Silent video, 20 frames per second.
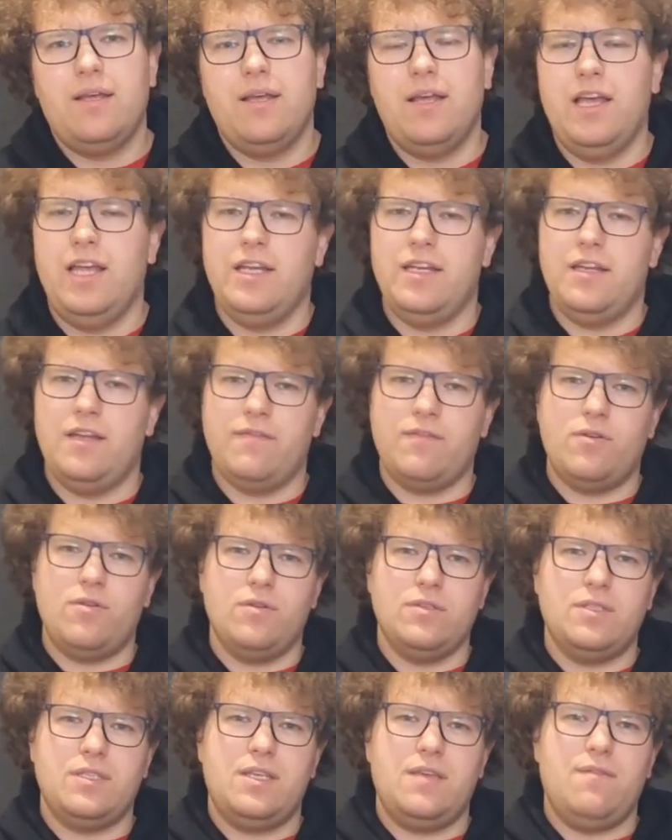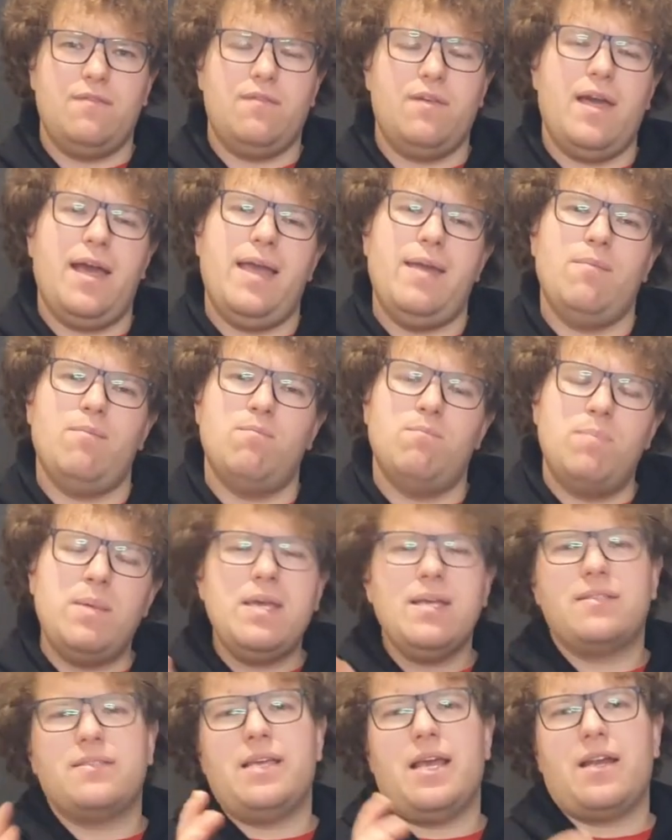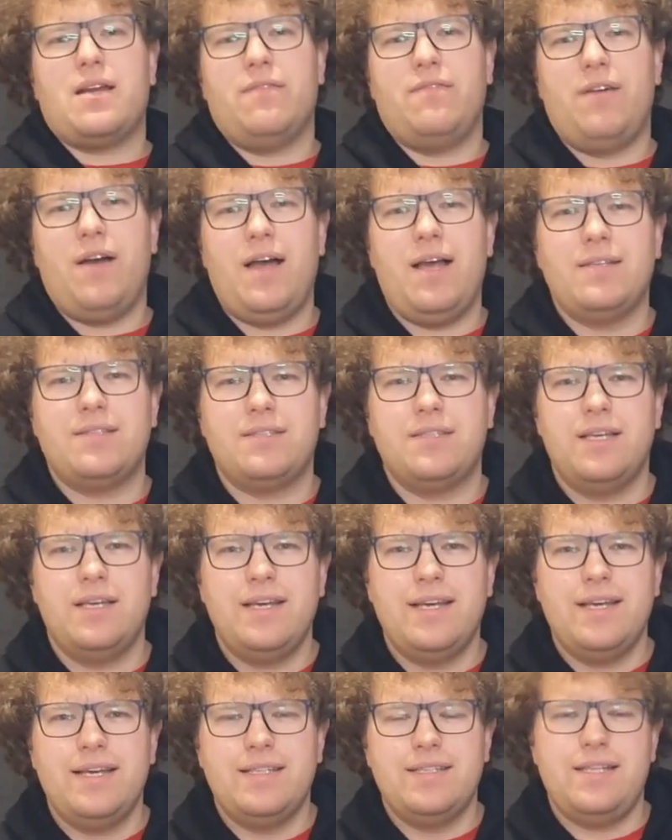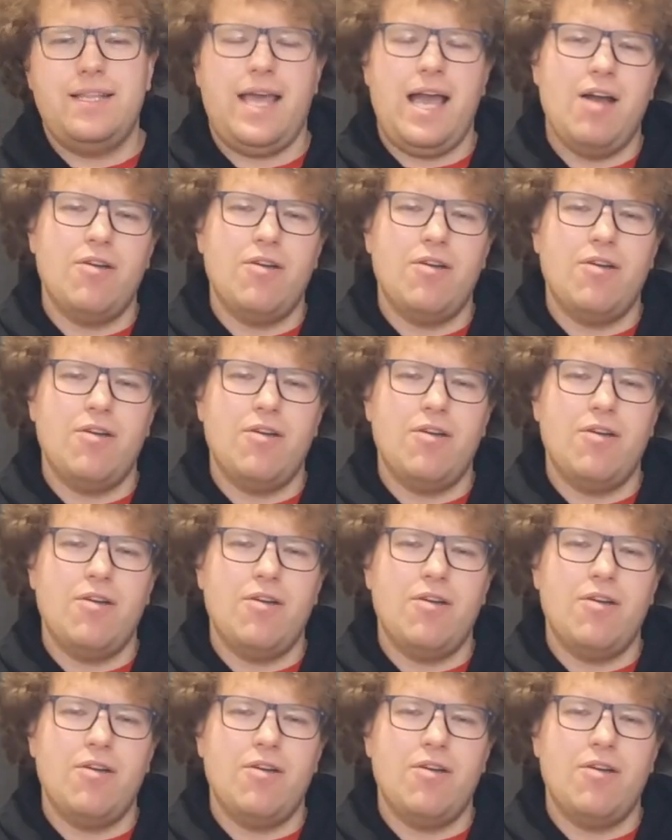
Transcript: And of course, give a beer sacrifice to the